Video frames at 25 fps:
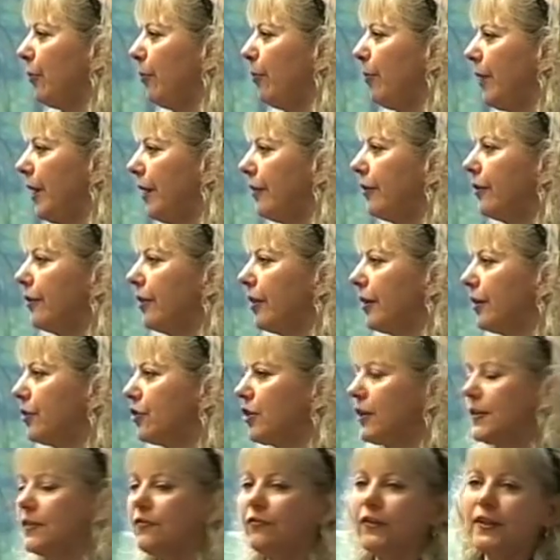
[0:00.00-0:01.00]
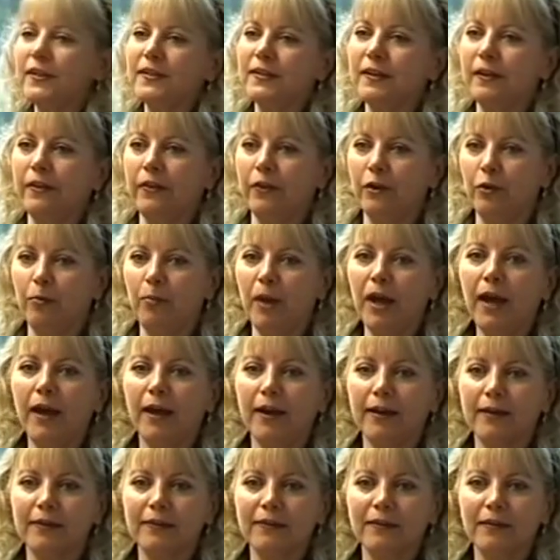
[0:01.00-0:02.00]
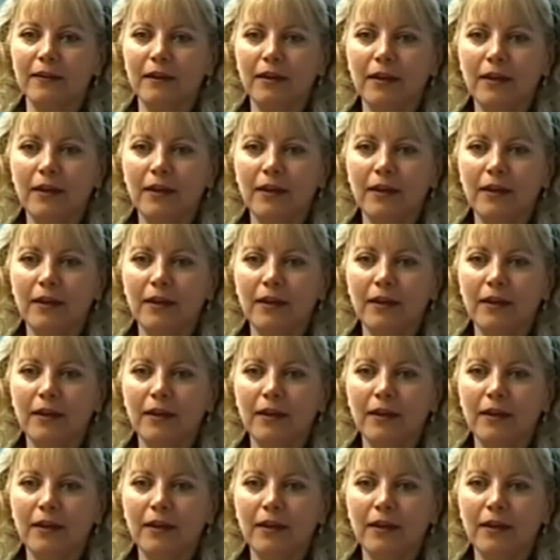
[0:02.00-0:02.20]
better than just fixing their backs.